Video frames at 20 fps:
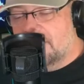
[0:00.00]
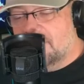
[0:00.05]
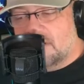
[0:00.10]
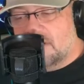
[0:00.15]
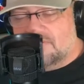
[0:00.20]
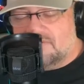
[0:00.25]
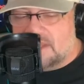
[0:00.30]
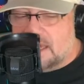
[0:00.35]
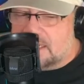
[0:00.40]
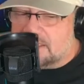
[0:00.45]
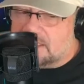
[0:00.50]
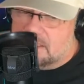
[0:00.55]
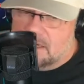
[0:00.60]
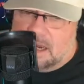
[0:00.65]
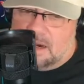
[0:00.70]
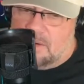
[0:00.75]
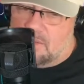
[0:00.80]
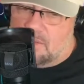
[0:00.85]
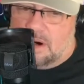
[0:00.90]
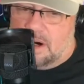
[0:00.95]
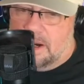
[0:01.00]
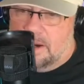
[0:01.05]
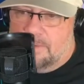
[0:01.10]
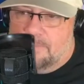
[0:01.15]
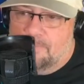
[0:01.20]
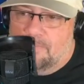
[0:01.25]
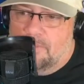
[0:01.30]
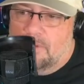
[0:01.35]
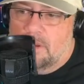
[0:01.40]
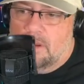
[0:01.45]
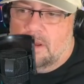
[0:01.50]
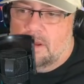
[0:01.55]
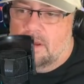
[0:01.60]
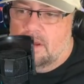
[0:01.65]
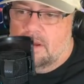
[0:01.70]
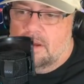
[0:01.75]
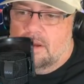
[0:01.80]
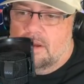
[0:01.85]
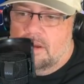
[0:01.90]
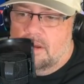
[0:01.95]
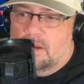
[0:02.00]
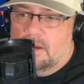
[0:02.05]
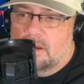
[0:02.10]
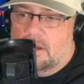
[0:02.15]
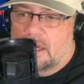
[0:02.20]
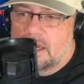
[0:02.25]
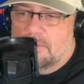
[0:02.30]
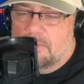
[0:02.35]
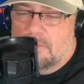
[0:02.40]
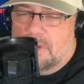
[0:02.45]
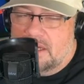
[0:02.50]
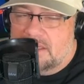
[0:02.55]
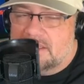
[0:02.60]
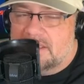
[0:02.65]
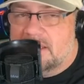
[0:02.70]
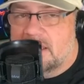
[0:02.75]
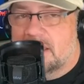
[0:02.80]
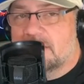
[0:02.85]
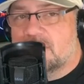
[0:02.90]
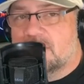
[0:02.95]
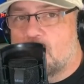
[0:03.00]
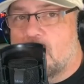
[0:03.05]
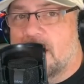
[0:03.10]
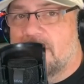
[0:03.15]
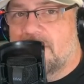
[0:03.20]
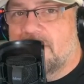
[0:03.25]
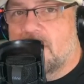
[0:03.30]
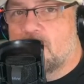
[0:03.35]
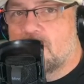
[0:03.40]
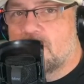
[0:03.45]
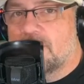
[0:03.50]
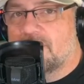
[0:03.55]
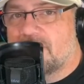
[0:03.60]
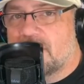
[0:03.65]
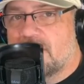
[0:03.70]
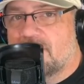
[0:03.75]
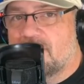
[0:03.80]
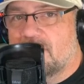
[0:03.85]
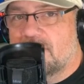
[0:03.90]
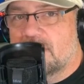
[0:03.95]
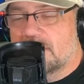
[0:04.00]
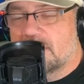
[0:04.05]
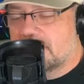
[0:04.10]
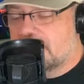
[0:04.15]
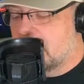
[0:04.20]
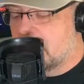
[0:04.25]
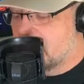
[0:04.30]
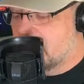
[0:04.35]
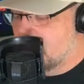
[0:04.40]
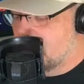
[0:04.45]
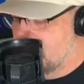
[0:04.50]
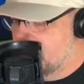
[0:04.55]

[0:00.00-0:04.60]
that's not why, it makes sense why they would have given this thing up